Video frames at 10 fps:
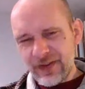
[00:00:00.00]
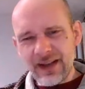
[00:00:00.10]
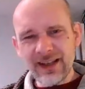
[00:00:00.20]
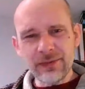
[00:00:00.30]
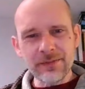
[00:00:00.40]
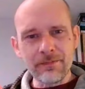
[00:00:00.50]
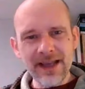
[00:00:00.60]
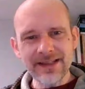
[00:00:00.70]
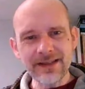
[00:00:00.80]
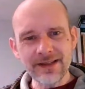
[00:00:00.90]
Like it was
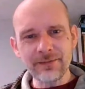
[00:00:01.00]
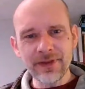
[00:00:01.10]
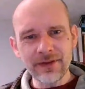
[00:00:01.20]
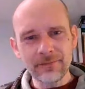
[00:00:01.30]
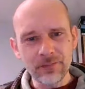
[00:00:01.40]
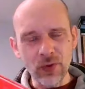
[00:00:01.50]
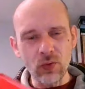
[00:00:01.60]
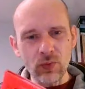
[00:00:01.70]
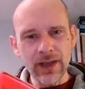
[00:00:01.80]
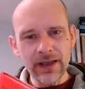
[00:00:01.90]
missing something the
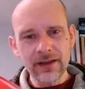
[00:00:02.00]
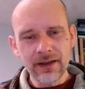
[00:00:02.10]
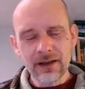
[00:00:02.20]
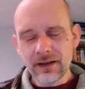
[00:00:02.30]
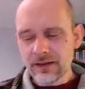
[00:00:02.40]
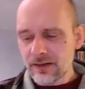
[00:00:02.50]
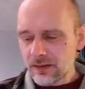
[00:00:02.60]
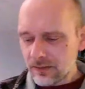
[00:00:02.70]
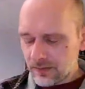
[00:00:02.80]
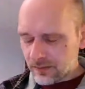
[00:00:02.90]
whole way.
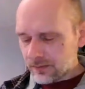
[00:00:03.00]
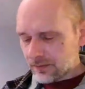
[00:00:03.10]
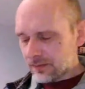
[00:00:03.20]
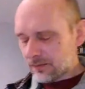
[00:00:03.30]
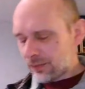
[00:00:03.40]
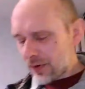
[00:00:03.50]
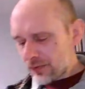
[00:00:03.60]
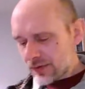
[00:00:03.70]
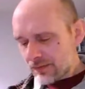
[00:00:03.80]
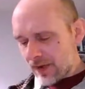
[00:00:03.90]
So
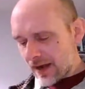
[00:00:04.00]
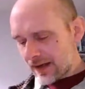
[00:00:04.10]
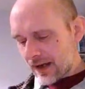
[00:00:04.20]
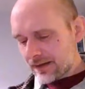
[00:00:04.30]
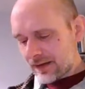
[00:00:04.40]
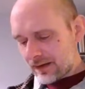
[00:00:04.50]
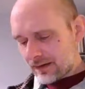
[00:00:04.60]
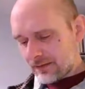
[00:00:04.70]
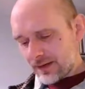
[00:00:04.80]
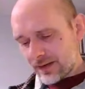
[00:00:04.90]
browsing back at it,
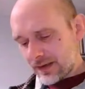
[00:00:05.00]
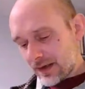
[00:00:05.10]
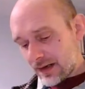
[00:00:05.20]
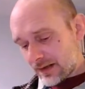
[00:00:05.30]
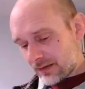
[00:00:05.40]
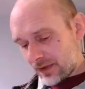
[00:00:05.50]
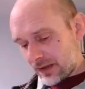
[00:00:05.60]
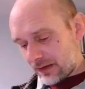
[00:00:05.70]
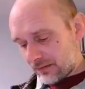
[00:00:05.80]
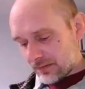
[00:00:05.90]
and it's just a nice wee,
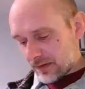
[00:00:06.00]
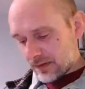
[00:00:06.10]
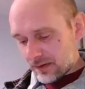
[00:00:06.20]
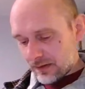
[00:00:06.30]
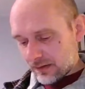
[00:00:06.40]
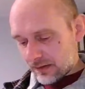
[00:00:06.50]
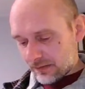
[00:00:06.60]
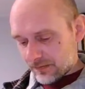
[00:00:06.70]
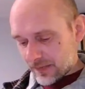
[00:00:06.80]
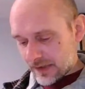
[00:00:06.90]
you know,
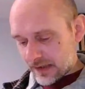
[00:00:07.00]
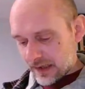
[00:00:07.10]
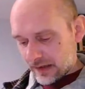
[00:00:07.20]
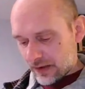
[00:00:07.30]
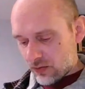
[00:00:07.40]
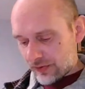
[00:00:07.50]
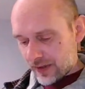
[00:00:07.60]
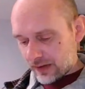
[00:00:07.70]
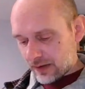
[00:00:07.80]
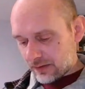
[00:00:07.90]
slightly
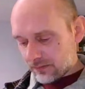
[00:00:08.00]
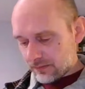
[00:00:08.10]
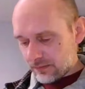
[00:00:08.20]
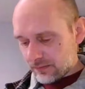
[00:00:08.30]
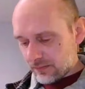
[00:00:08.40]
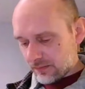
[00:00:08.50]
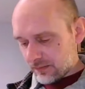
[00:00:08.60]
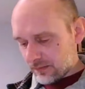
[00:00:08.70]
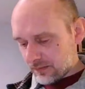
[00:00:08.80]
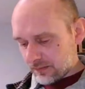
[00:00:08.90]
gothic
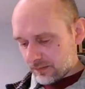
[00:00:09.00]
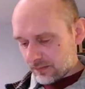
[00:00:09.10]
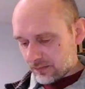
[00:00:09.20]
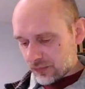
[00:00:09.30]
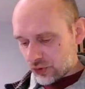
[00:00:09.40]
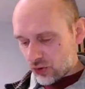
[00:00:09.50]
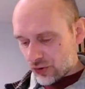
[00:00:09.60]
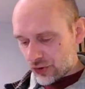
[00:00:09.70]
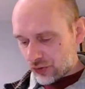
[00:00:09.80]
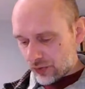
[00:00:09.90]
short
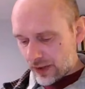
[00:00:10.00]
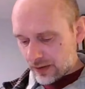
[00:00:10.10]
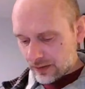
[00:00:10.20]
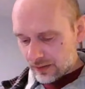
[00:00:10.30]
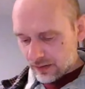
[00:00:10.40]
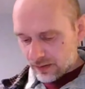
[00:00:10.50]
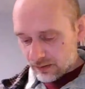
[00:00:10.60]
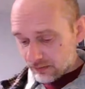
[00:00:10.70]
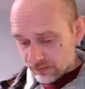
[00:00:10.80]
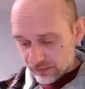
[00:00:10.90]
story,
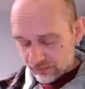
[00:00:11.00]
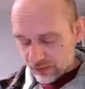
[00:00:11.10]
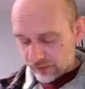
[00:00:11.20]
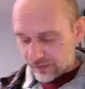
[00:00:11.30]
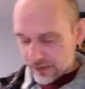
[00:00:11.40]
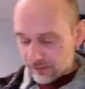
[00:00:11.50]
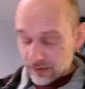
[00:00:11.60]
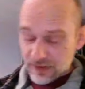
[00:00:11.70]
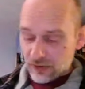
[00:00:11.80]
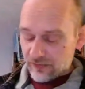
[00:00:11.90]
and it really does, well,
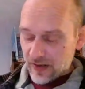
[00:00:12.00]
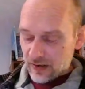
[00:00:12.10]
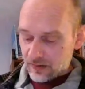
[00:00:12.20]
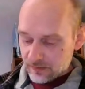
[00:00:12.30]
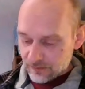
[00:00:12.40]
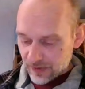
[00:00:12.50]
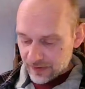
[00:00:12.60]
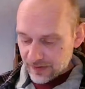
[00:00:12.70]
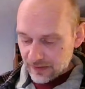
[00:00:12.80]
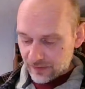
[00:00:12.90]
it's a novella, but
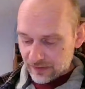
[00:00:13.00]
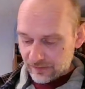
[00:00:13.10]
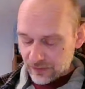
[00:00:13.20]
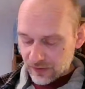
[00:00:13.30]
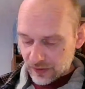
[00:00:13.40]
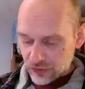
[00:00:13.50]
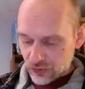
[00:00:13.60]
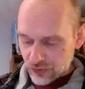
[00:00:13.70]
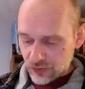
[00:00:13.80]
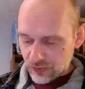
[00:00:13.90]
it definitely feels like a
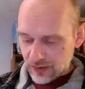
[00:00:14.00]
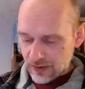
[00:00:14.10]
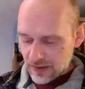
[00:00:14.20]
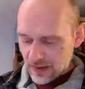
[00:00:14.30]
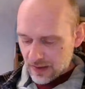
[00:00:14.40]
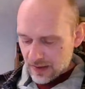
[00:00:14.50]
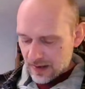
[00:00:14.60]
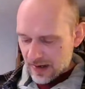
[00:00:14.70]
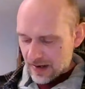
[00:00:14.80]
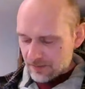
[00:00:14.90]
short story.
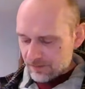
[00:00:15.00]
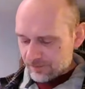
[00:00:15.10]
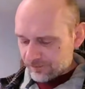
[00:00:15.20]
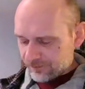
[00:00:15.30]
It's